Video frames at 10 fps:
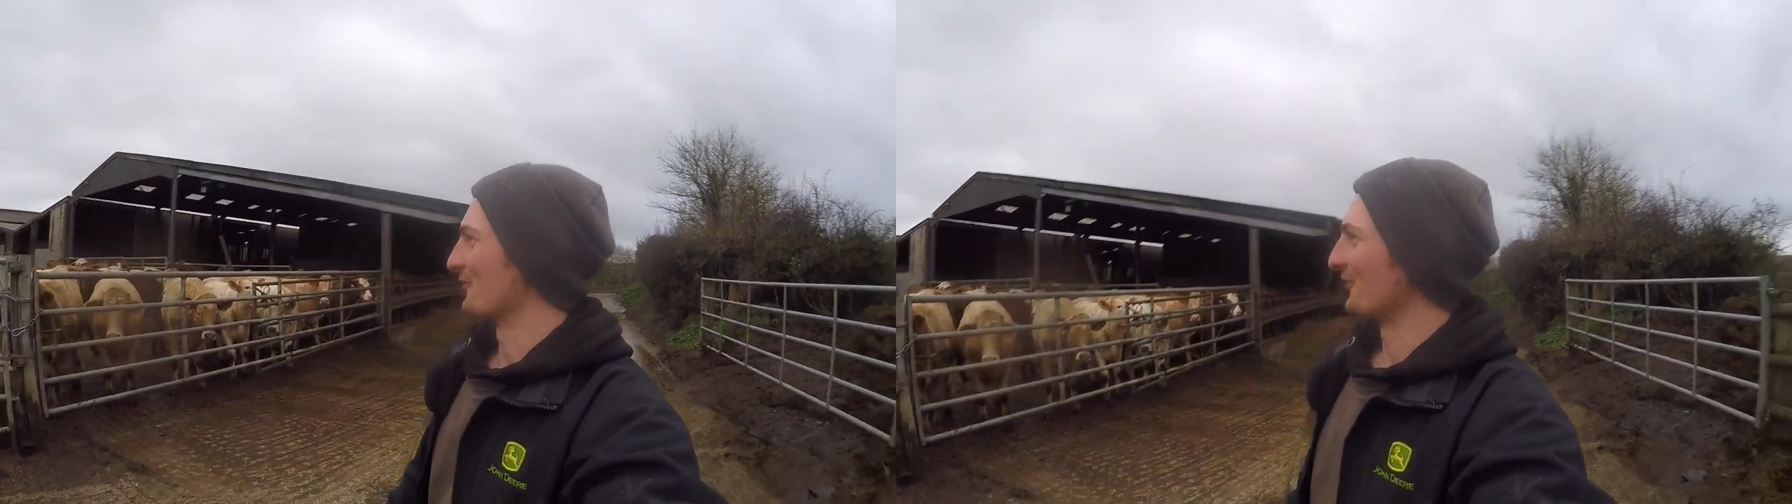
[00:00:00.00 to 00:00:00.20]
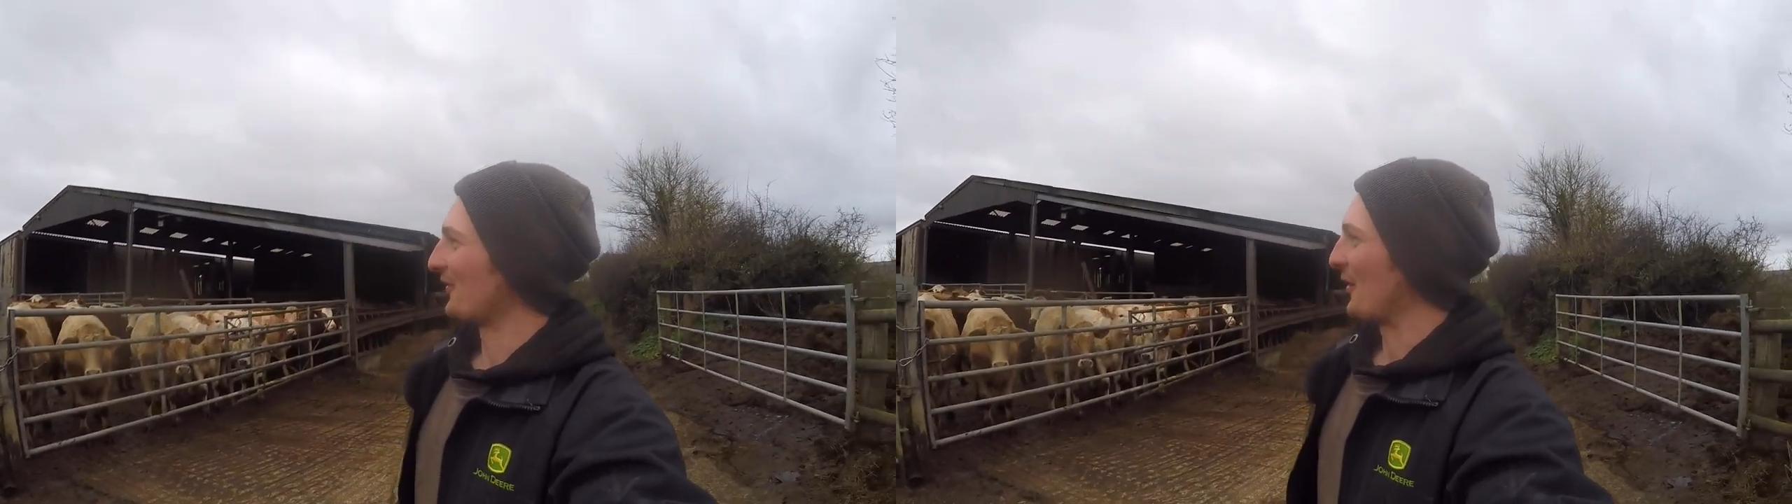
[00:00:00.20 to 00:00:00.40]

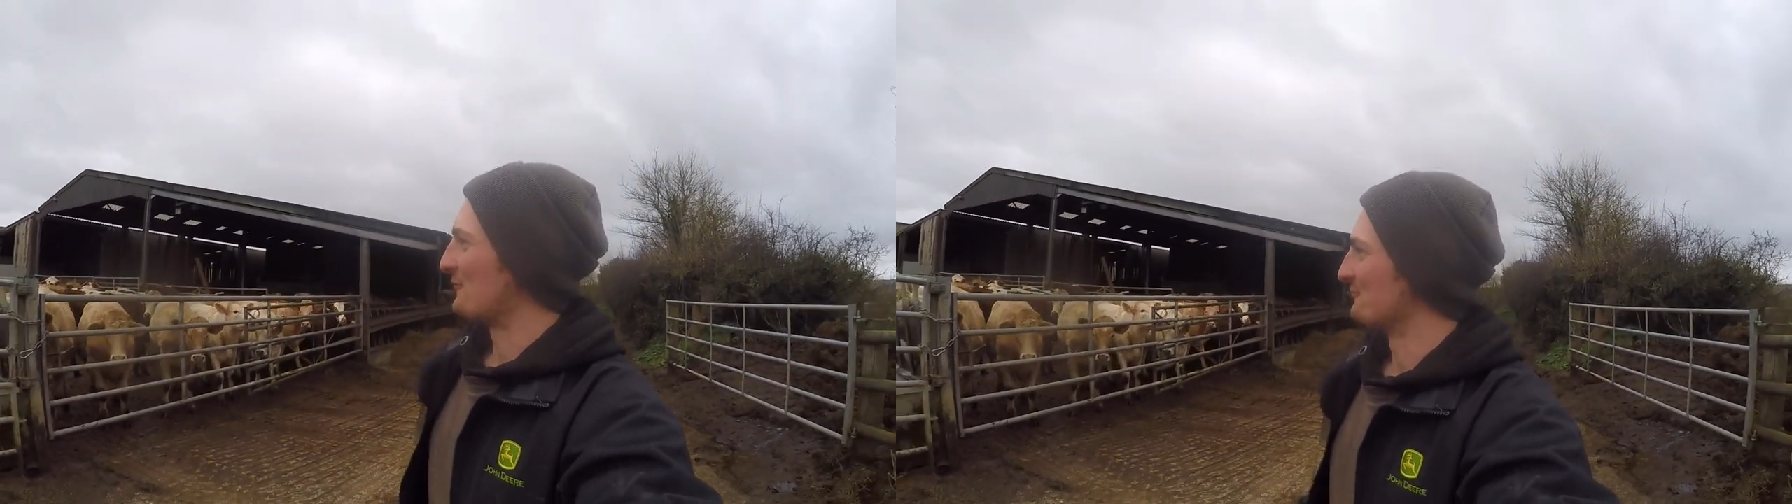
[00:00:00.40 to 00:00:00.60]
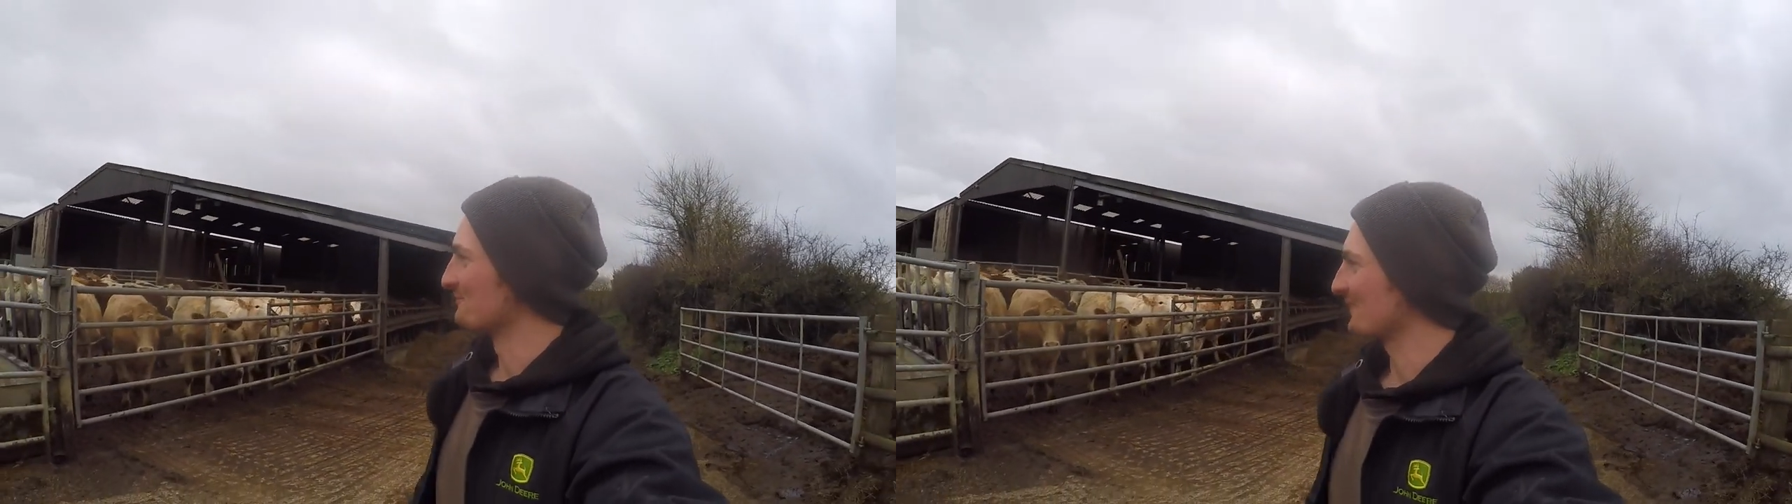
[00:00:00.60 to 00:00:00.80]
we'll
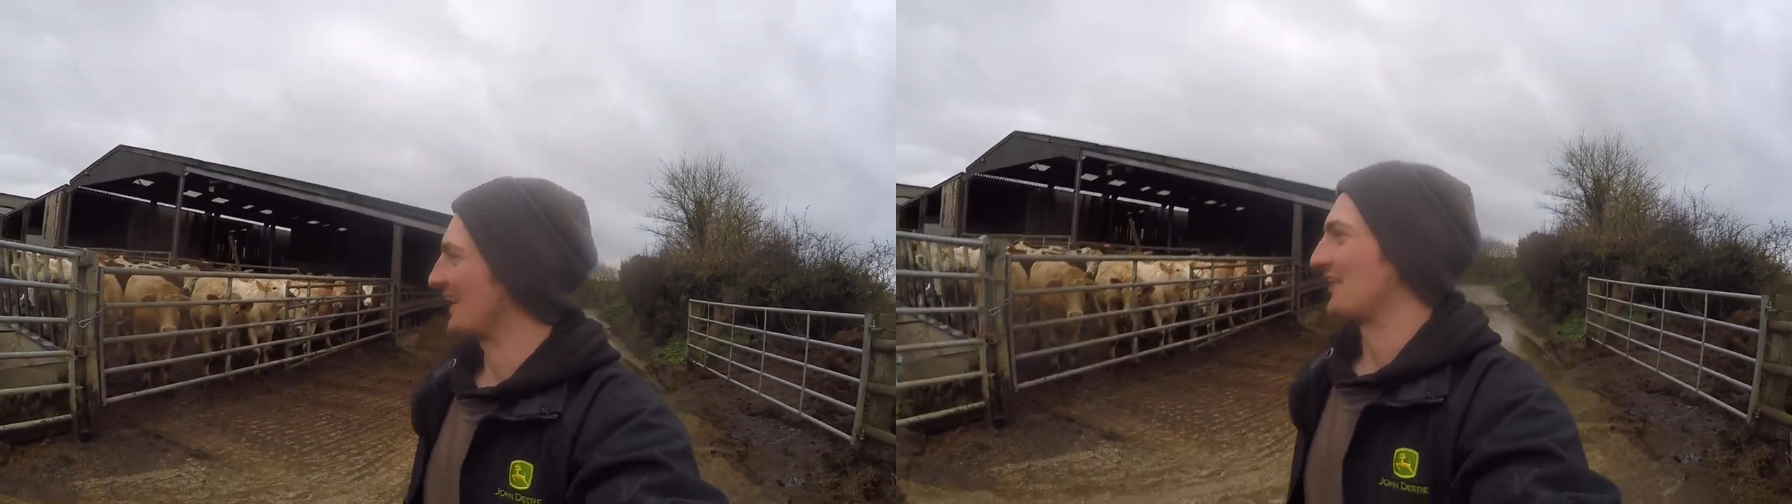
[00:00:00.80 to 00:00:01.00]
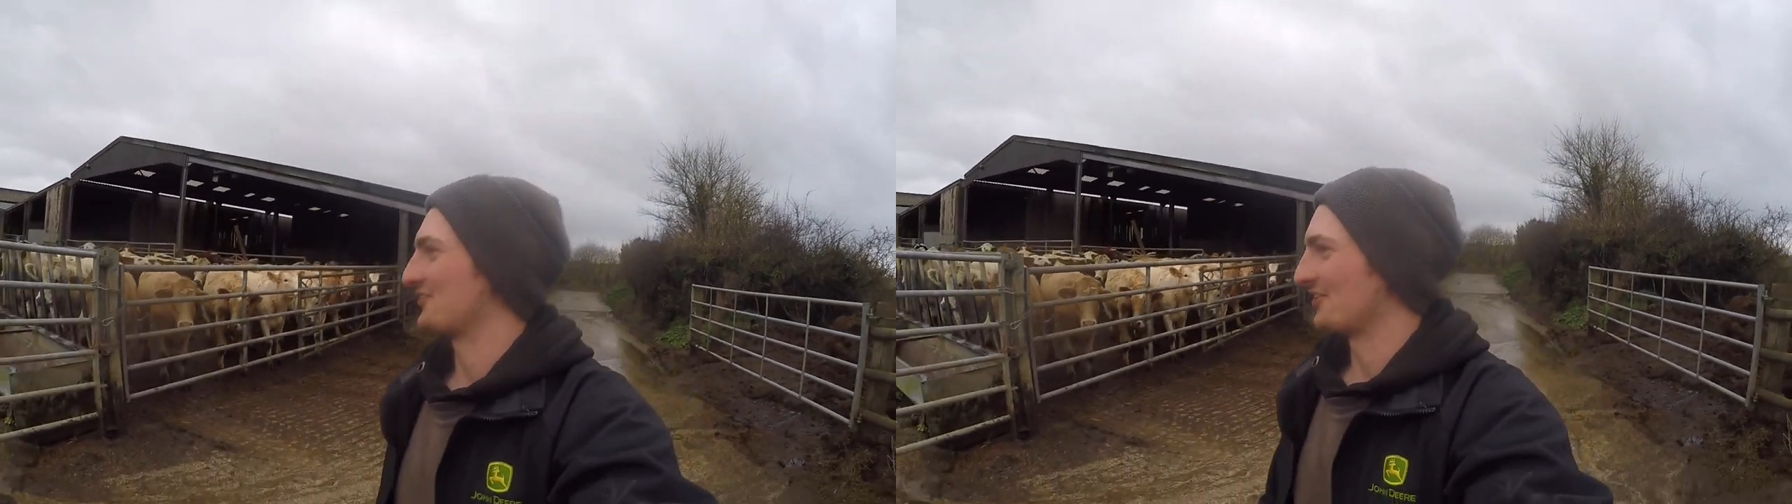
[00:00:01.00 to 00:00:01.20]

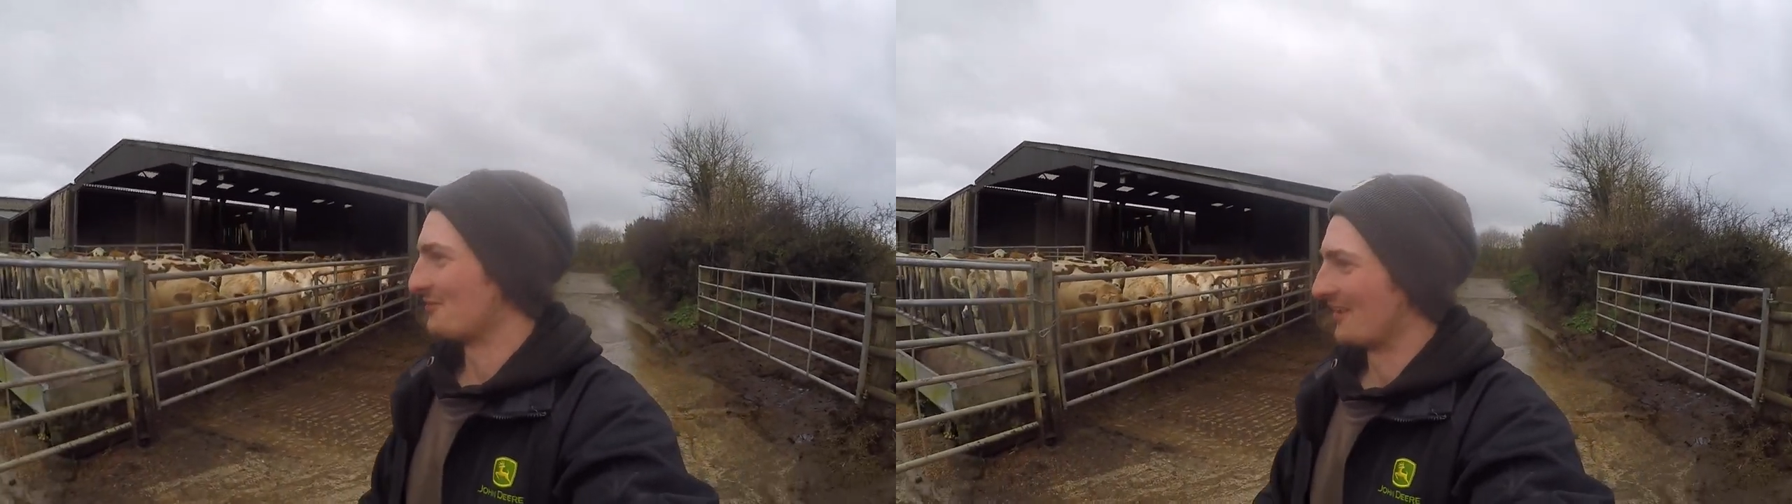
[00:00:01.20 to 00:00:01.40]
catch you in a